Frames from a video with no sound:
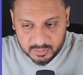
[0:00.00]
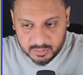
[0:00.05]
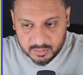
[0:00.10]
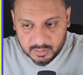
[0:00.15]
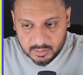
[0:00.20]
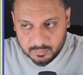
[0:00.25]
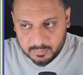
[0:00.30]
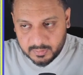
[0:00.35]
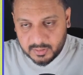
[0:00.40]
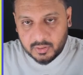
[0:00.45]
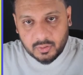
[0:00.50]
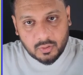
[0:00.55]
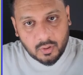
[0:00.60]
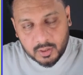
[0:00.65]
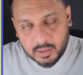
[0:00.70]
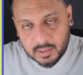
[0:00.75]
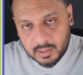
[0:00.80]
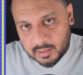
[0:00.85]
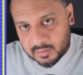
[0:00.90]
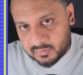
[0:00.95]
but
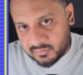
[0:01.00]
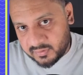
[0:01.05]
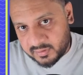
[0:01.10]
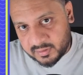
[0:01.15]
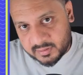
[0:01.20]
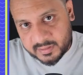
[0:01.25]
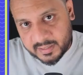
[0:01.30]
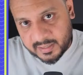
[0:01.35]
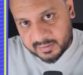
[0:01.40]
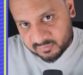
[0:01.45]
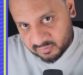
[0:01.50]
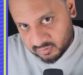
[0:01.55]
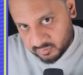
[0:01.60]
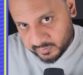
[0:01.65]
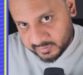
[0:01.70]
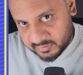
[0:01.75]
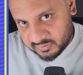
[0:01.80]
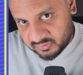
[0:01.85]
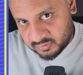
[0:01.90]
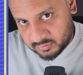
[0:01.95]
not answered the actual
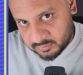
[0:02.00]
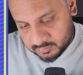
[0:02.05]
question.